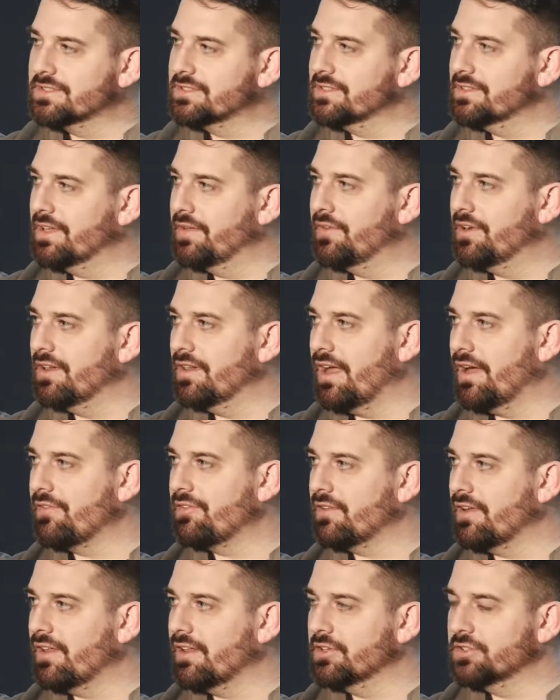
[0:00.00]
living a
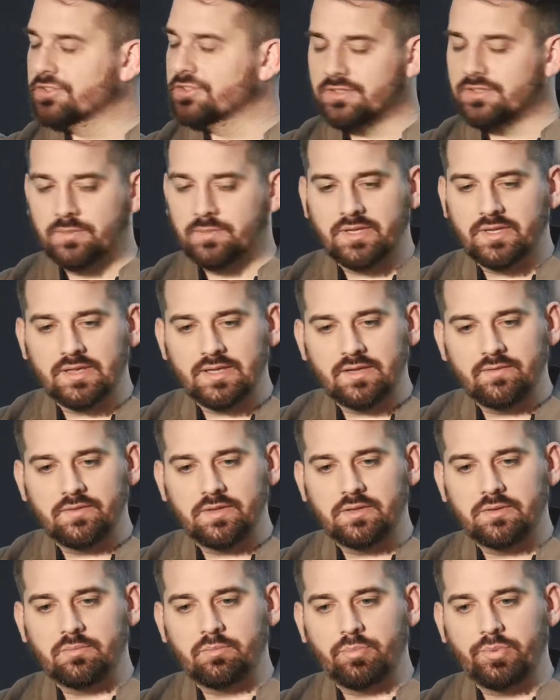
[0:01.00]
lifestyle I shouldn't have been
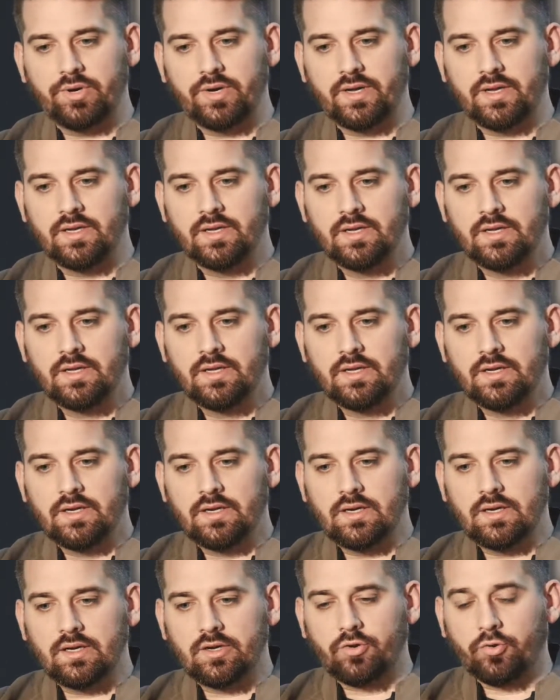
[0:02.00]
living, but
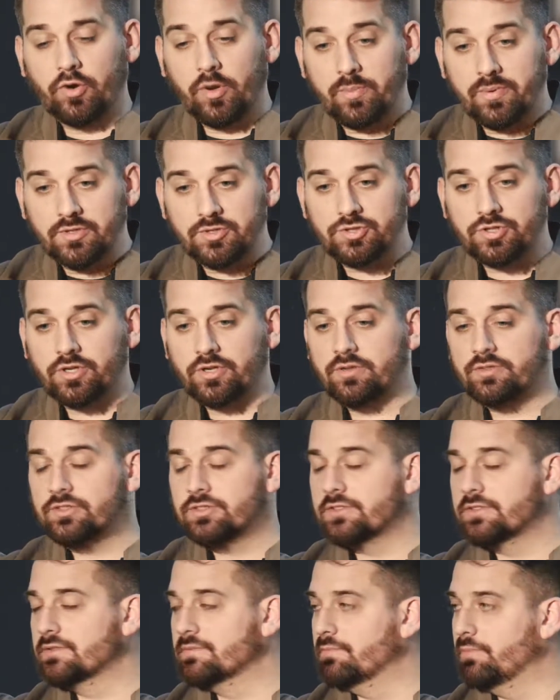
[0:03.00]
grew up in
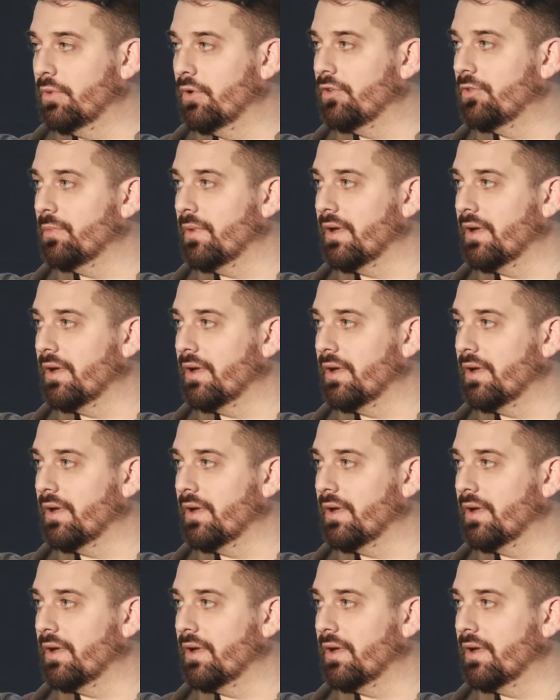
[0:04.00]
church. Both my